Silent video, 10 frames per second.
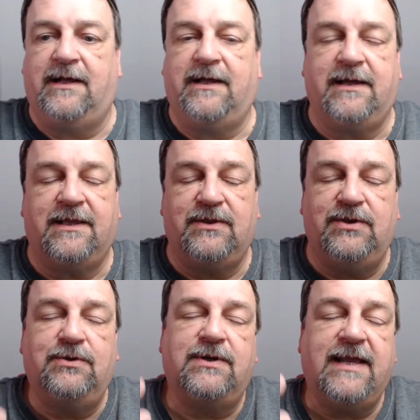
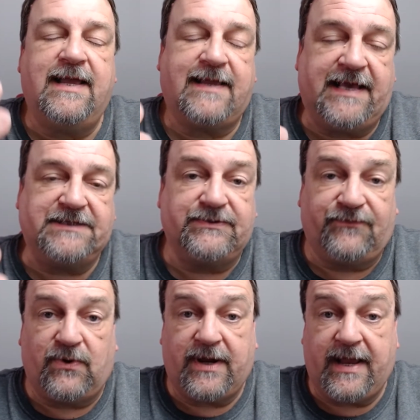You can get cases
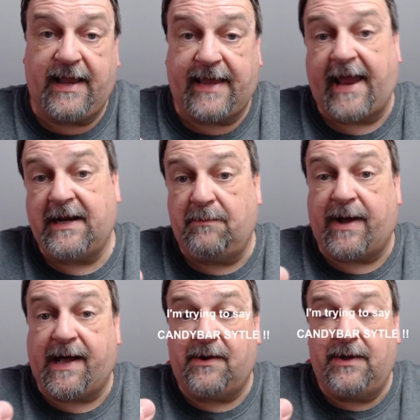for a
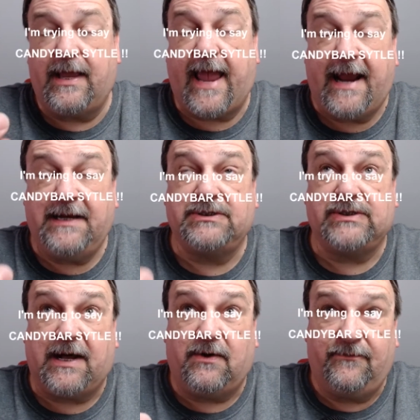candy
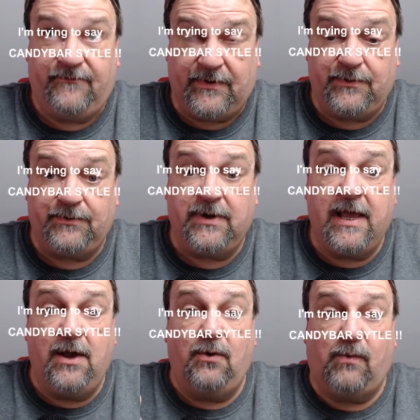style phone
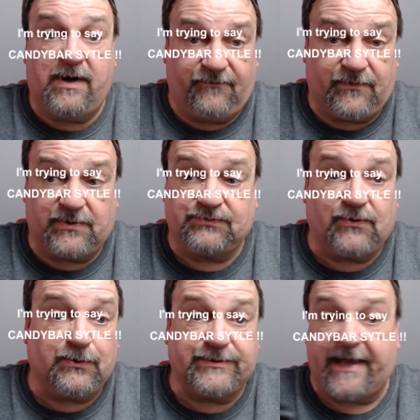when it first
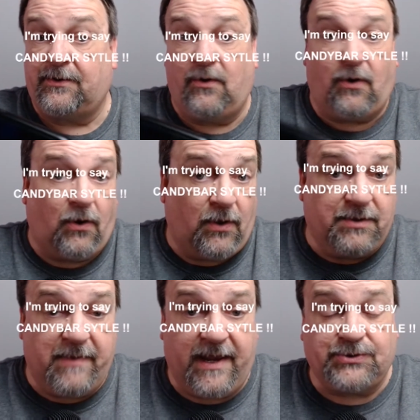rolls out. All the
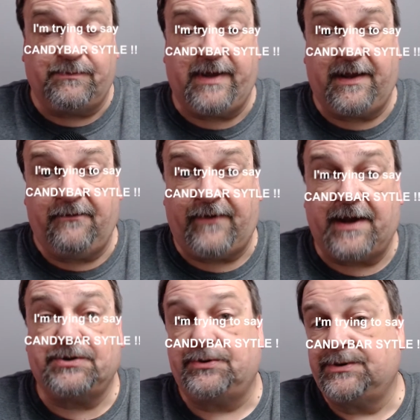major
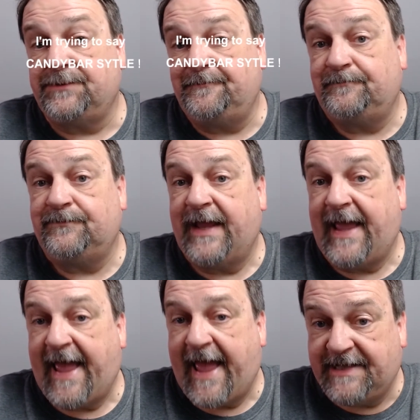manufacturers
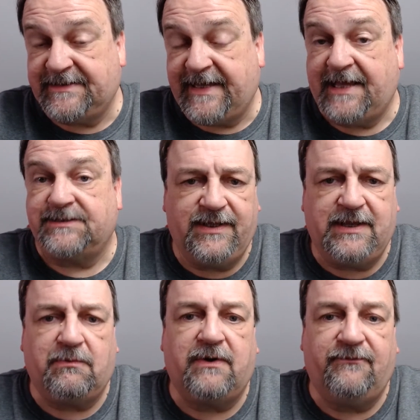has cases.
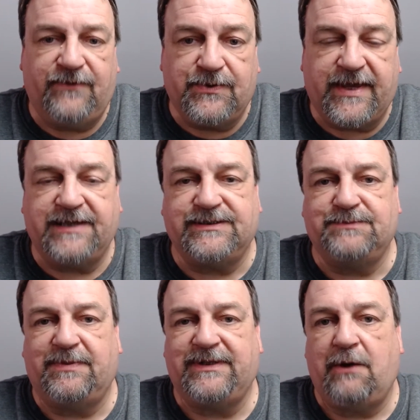There were a few cases, but they